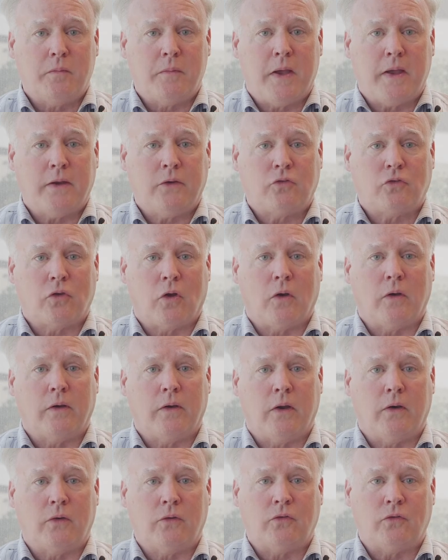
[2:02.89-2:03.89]
may start
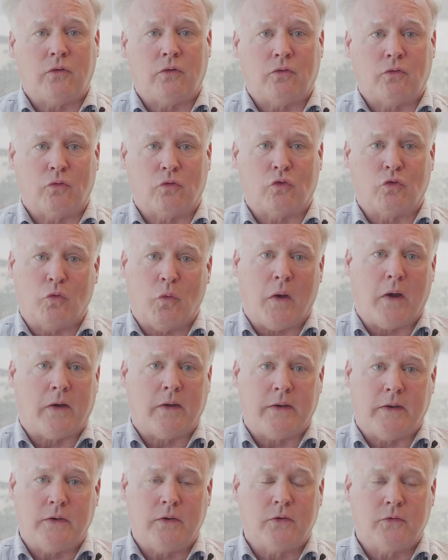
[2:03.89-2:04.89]
noticing some
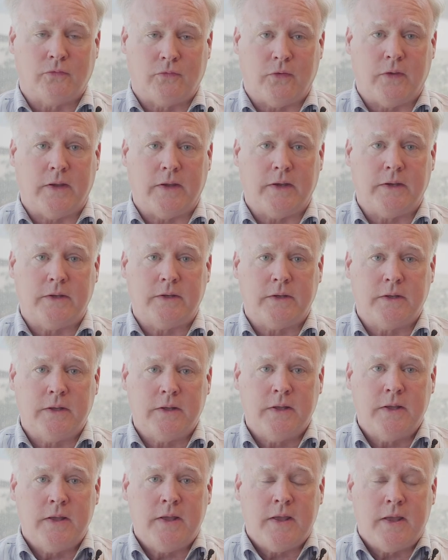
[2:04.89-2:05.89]
swelling in your feet,
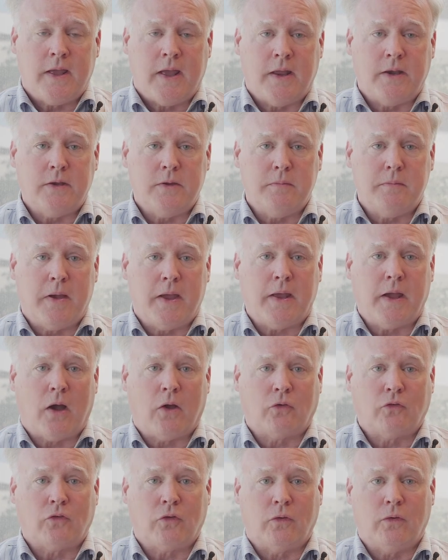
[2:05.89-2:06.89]
and you may
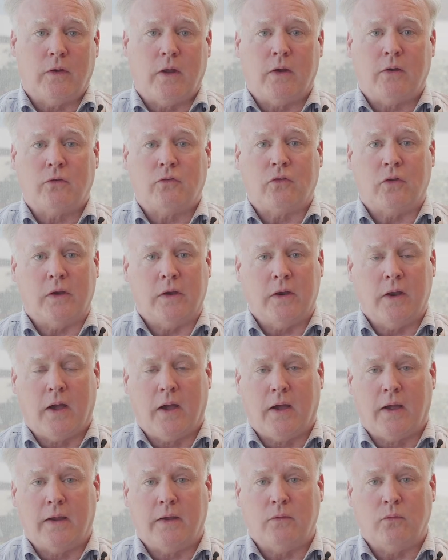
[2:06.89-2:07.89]
also notice at
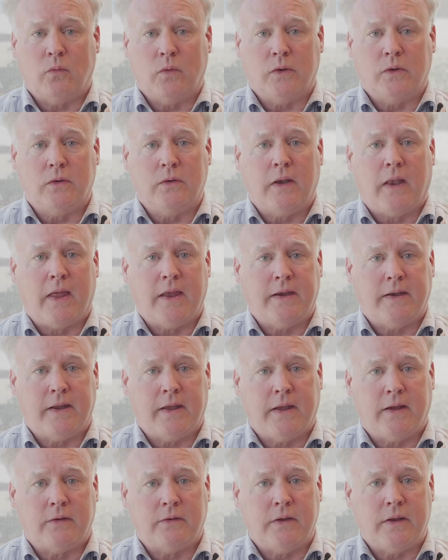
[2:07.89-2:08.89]
night when you lay
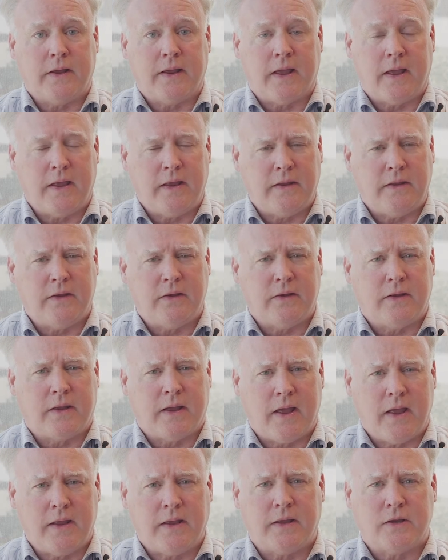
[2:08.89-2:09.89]
down you
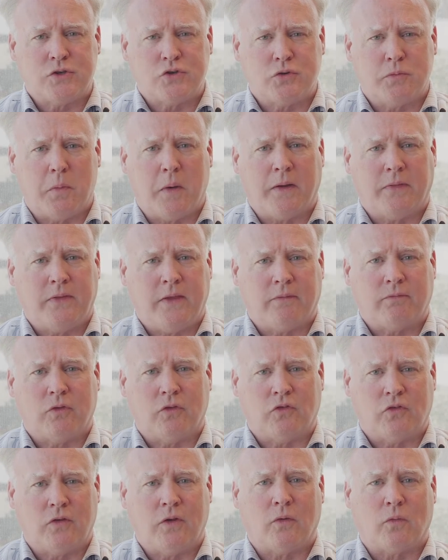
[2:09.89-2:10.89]
can't get your breath. You have to
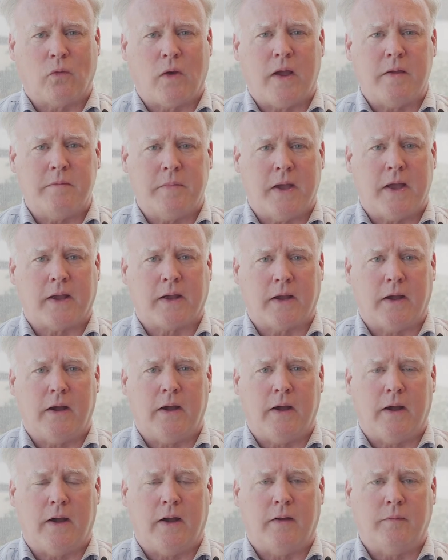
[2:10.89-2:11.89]
sit right back
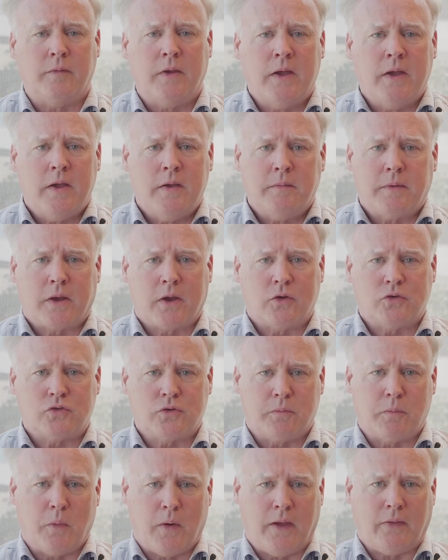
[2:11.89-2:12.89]
up because
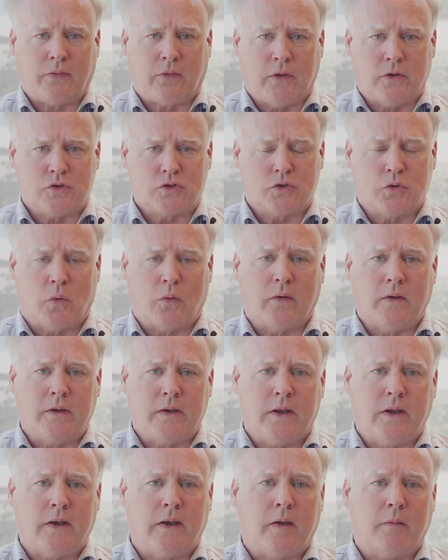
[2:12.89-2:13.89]
your breath gets short
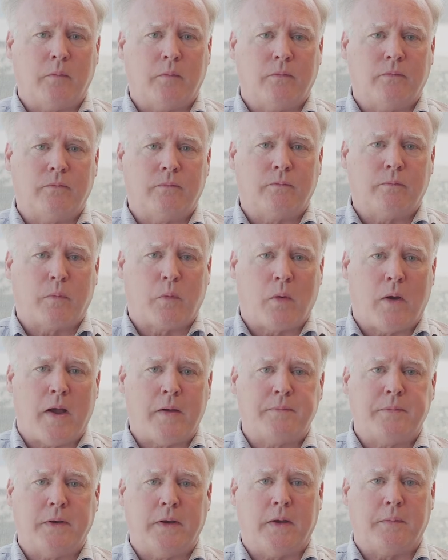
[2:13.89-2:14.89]
and you end up
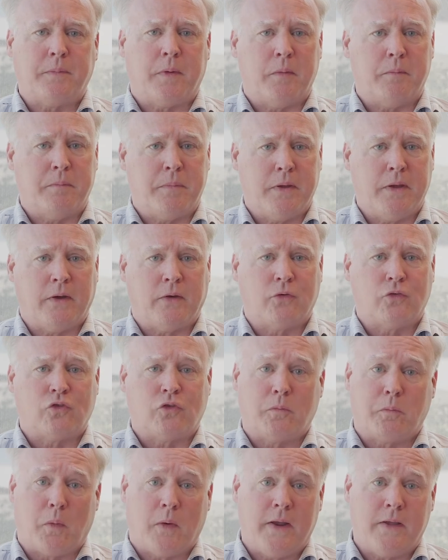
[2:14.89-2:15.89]
propping up on pillows
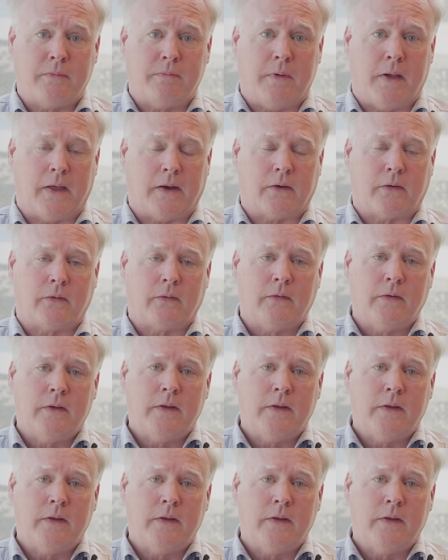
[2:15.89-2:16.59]
to breathe better.